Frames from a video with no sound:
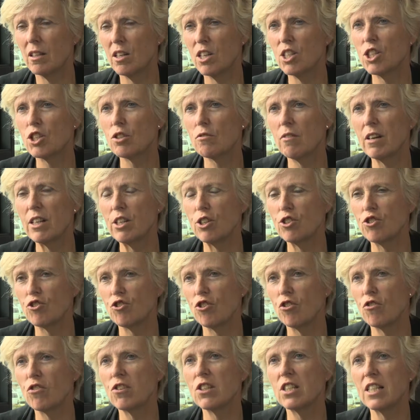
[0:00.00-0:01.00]
is quite a
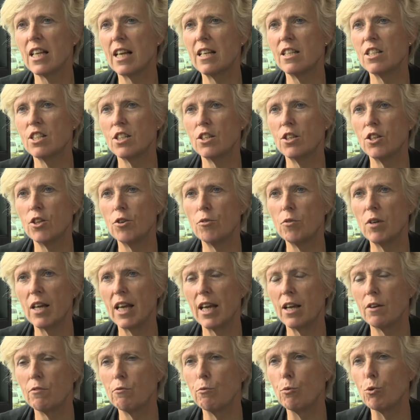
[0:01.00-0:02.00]
strong sense in the
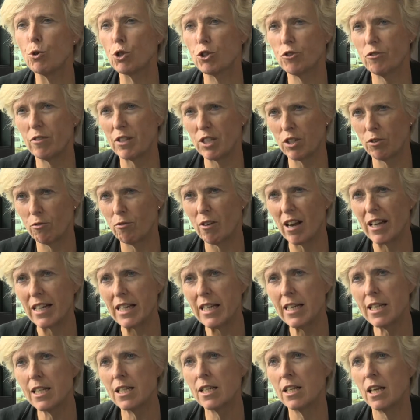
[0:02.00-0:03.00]
UK of water as a
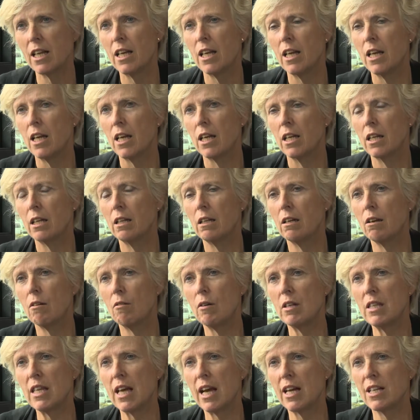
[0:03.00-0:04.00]
right,
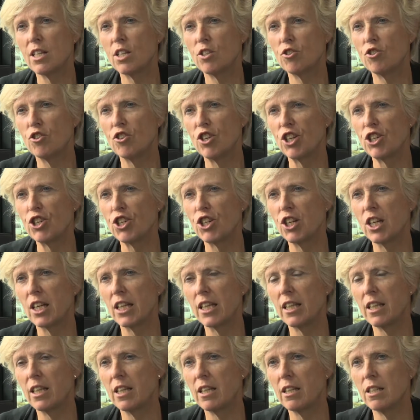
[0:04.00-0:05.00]
and that traditionally
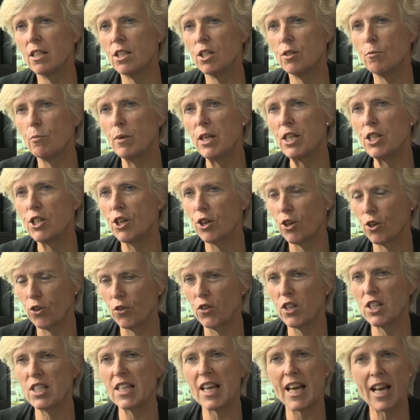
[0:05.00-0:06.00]
that we turn on
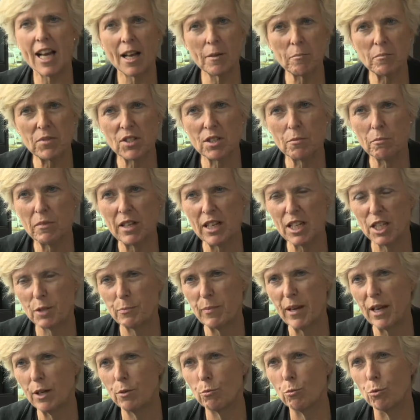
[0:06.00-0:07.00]
the taps and we
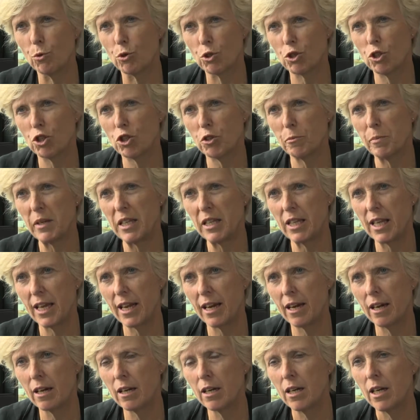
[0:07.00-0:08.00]
expect water to be
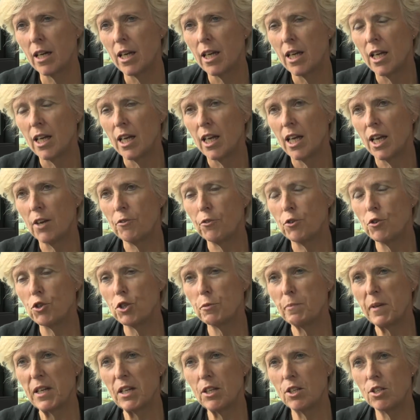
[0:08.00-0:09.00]
there. If you
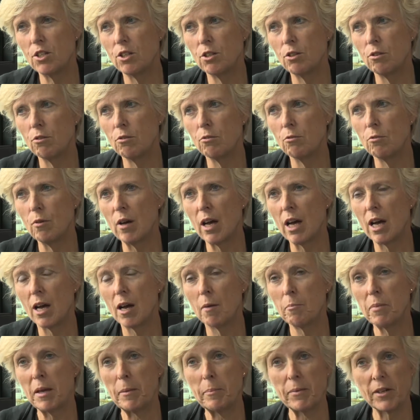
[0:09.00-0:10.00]
speak to
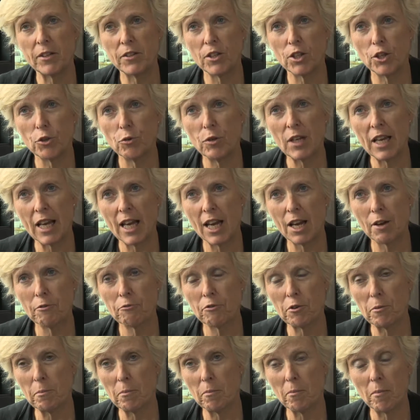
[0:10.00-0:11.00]
people in the UK
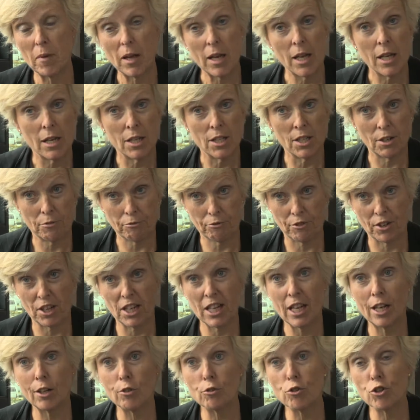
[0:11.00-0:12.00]
from different
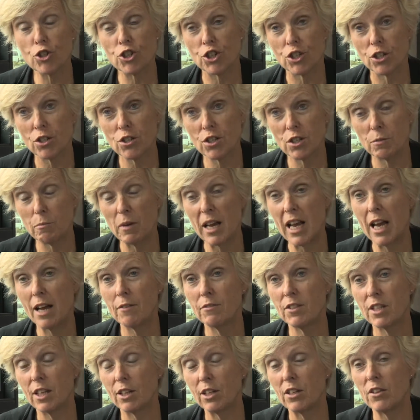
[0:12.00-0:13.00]
cultures, and we have
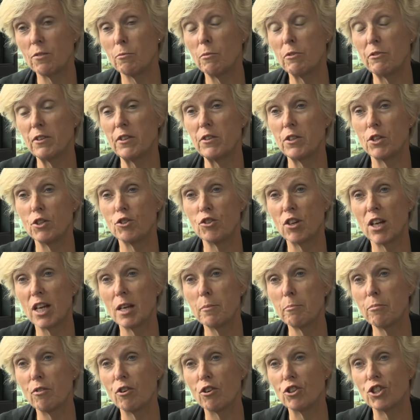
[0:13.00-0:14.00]
done within the Dry
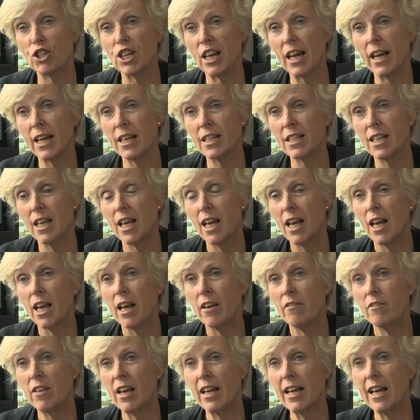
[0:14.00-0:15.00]
project,
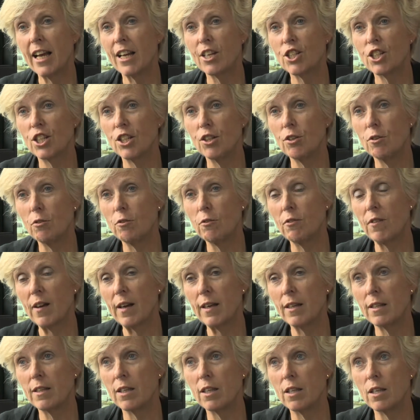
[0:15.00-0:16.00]
then actually you
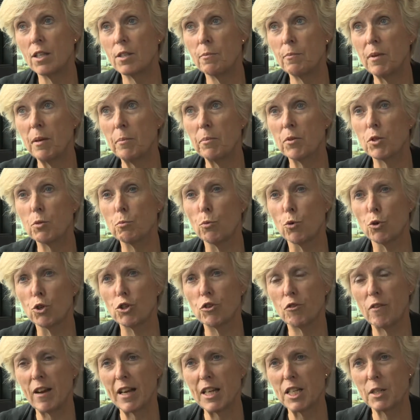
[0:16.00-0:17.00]
find that people's
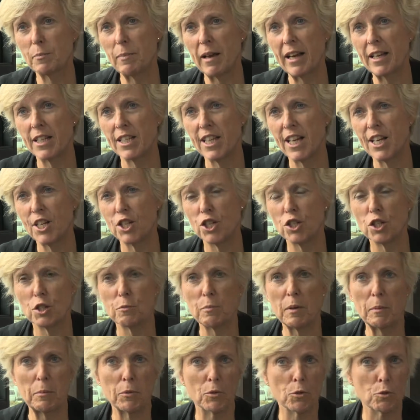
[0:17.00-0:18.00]
water expectations,
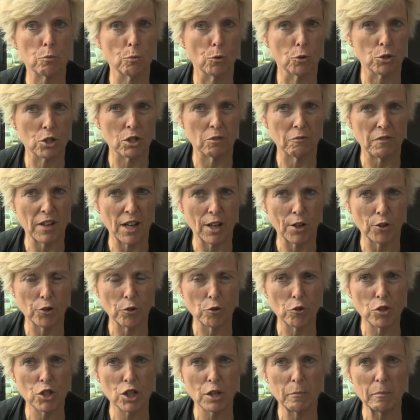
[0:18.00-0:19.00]
people's water
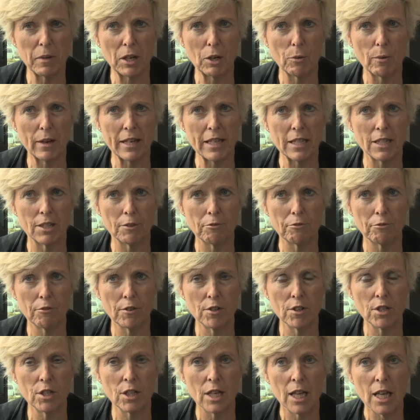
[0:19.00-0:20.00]
values can be quite
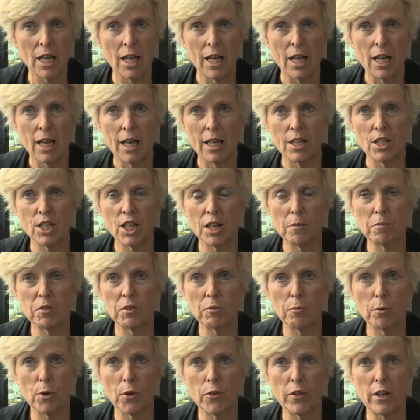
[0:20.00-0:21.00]
different in terms
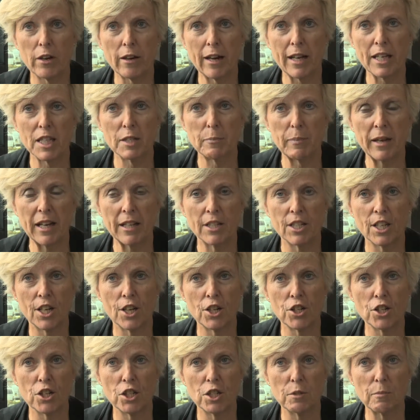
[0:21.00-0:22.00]
of what their
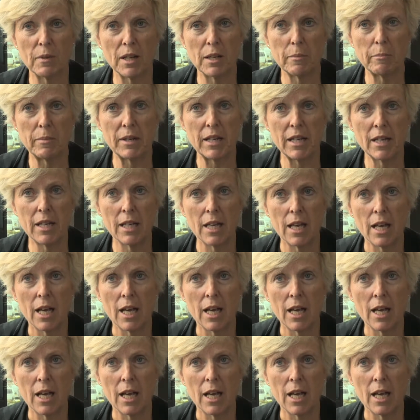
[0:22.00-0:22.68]
expectations might be.